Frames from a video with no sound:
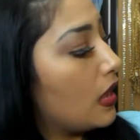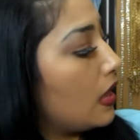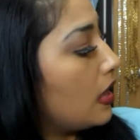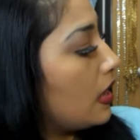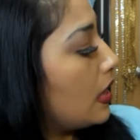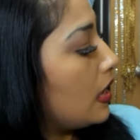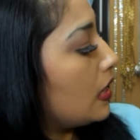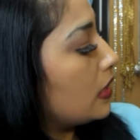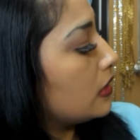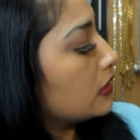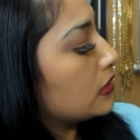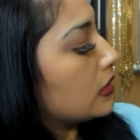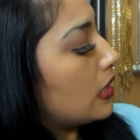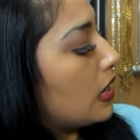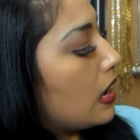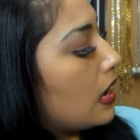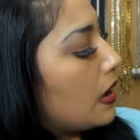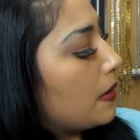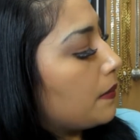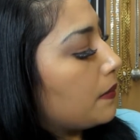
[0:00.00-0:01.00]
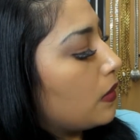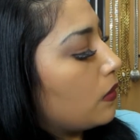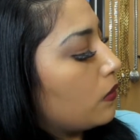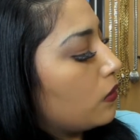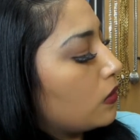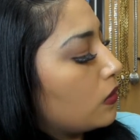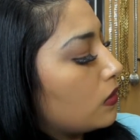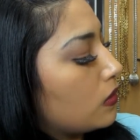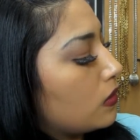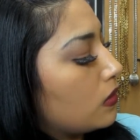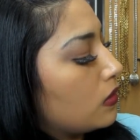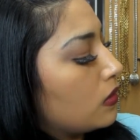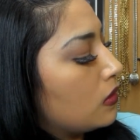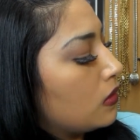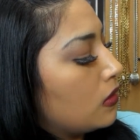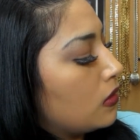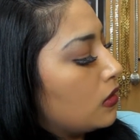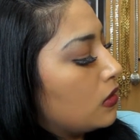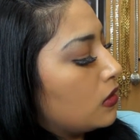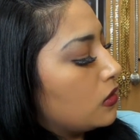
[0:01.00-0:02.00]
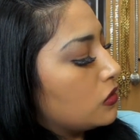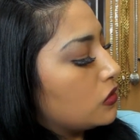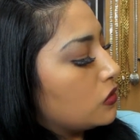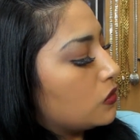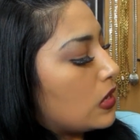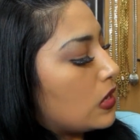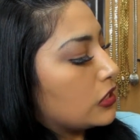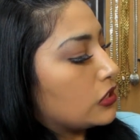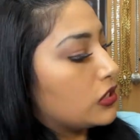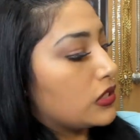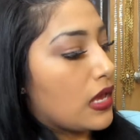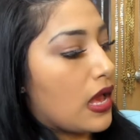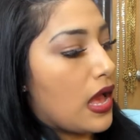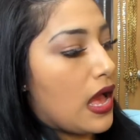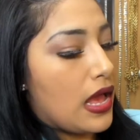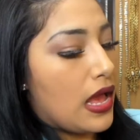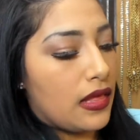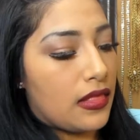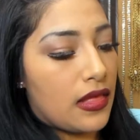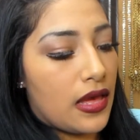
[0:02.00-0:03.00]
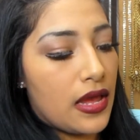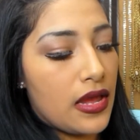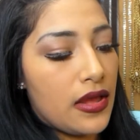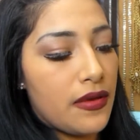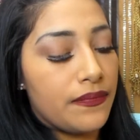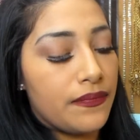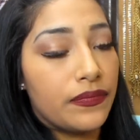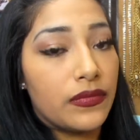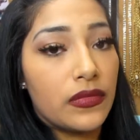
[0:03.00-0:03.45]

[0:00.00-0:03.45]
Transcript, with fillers: And um, we'll swatch the highlight.